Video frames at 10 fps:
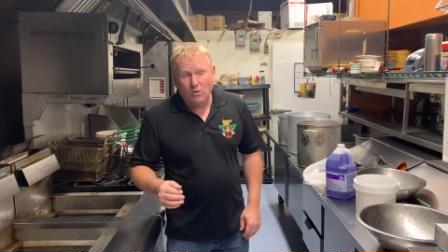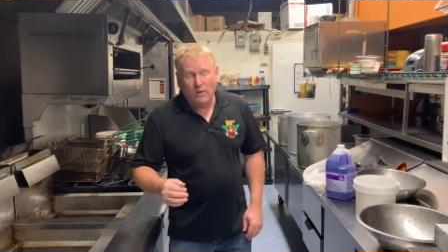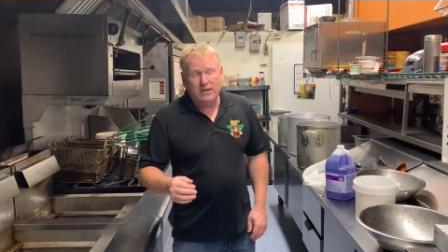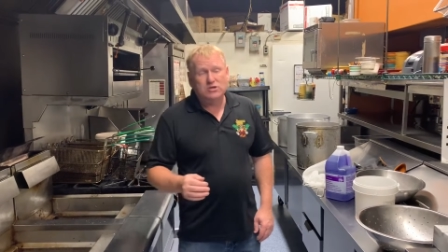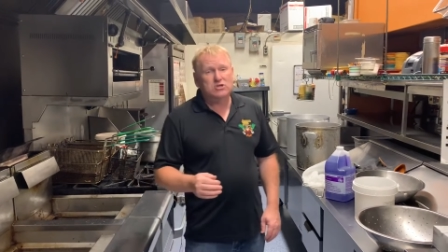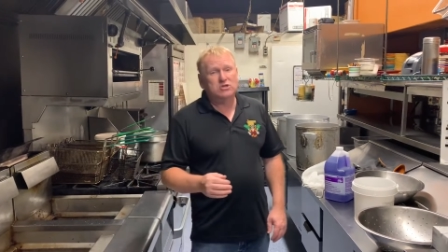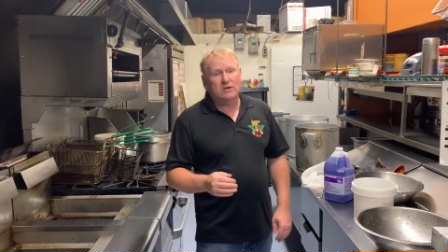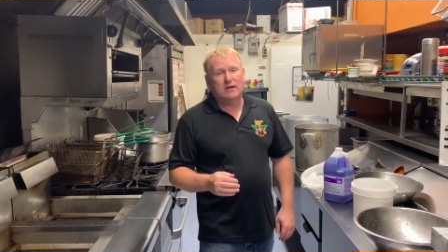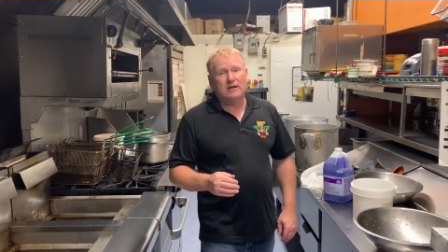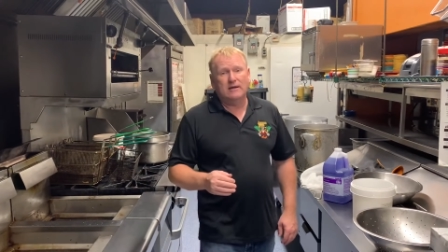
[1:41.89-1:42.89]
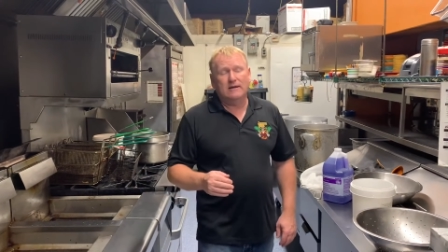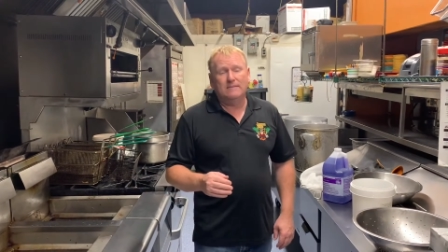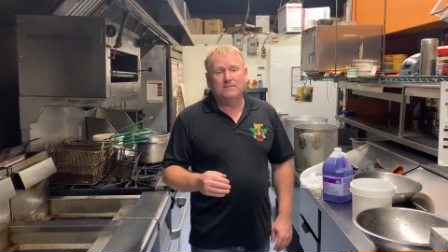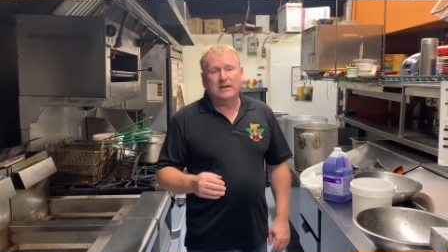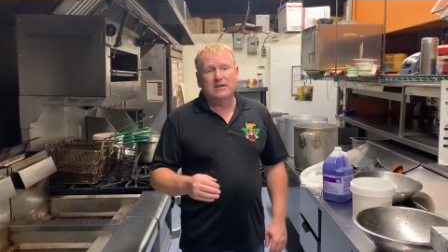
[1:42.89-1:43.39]
which uh,
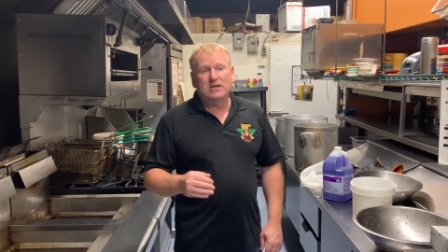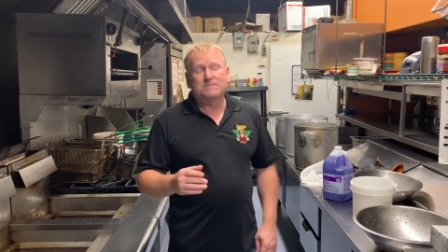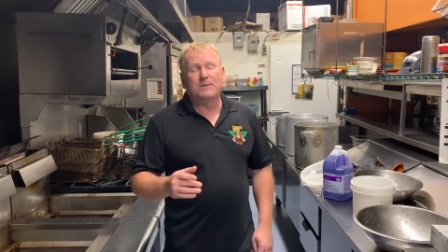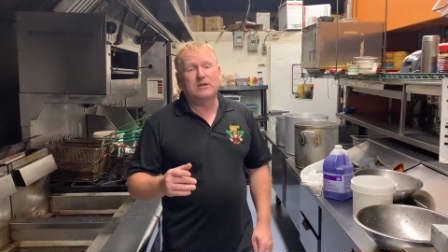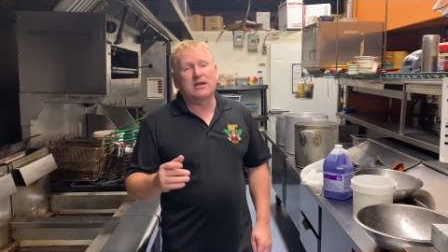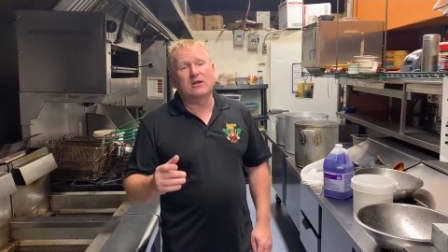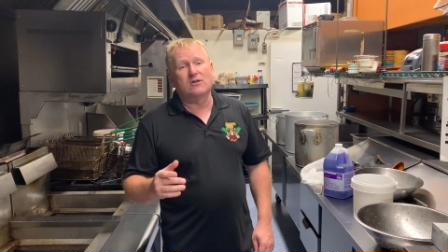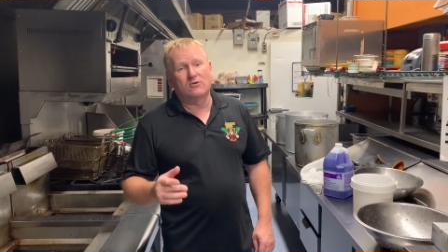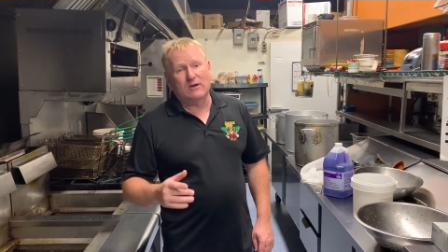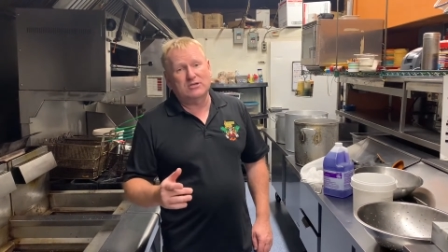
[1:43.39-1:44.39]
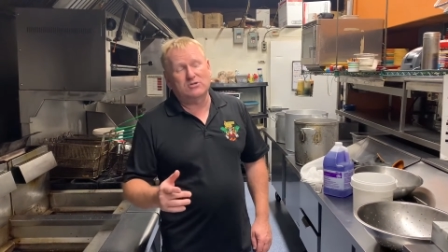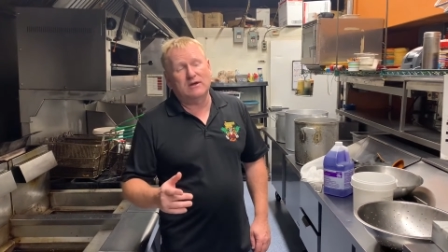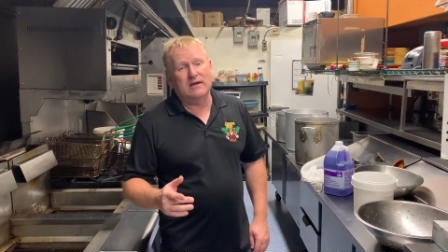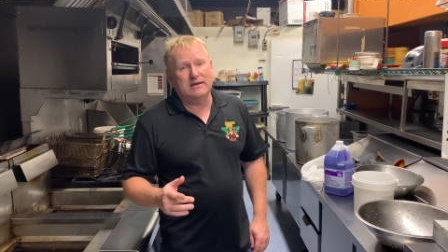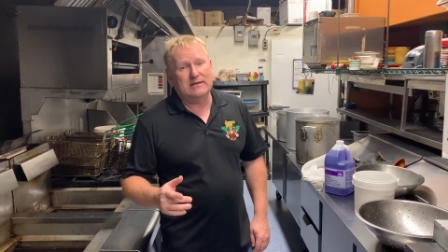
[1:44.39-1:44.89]
in this particular
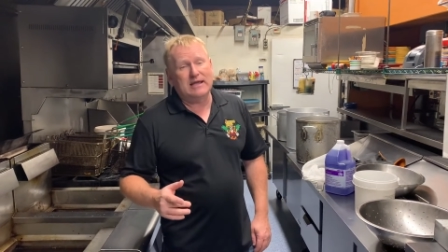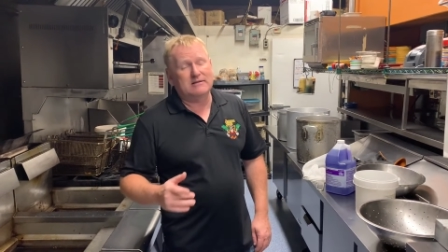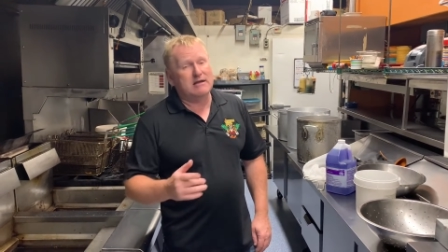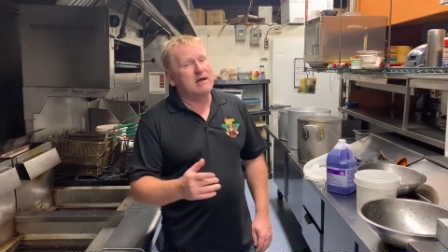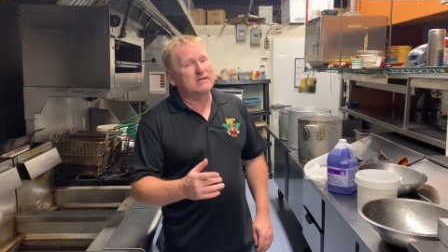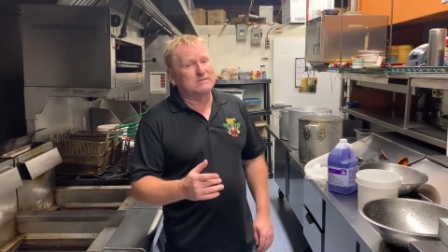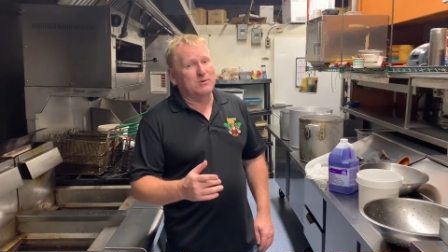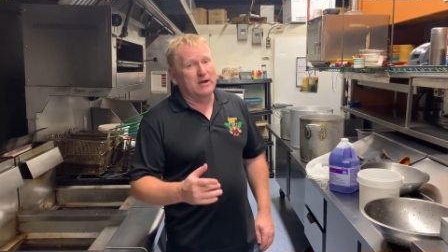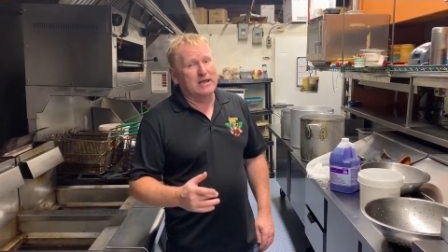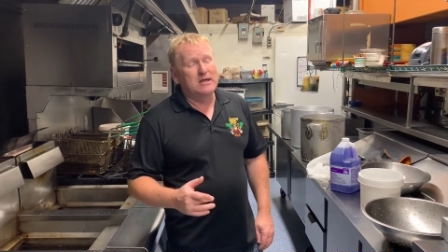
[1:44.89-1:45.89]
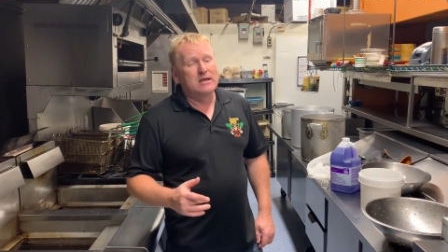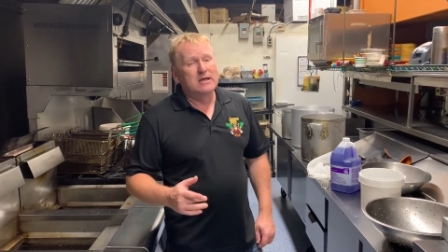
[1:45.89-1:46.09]
restaurant that costs money.